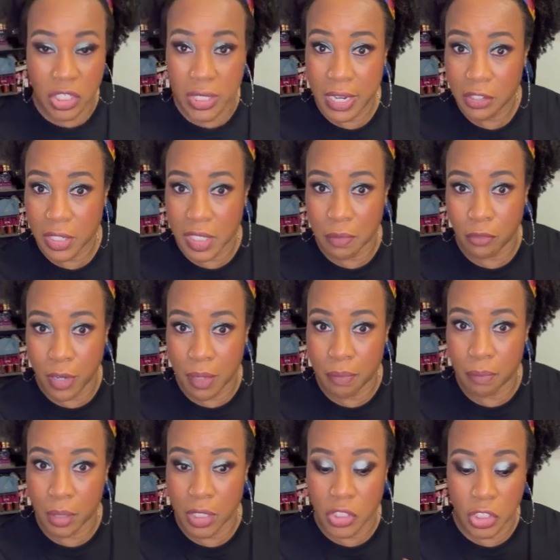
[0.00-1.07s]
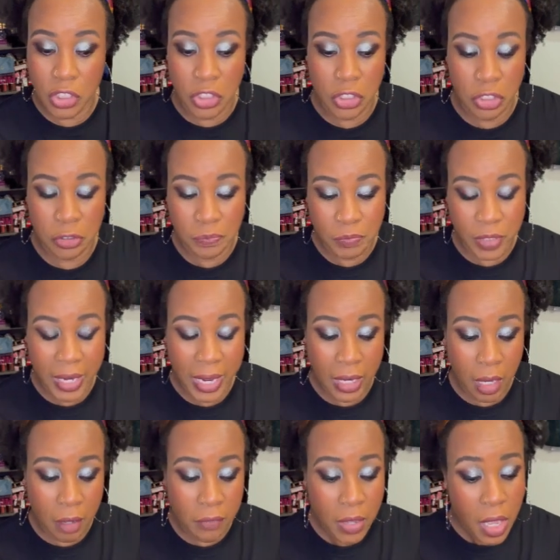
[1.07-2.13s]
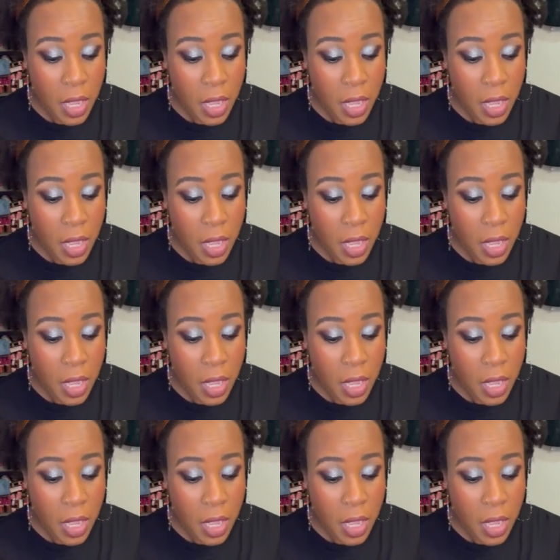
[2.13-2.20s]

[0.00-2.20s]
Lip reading: He also has great blushes too that I love.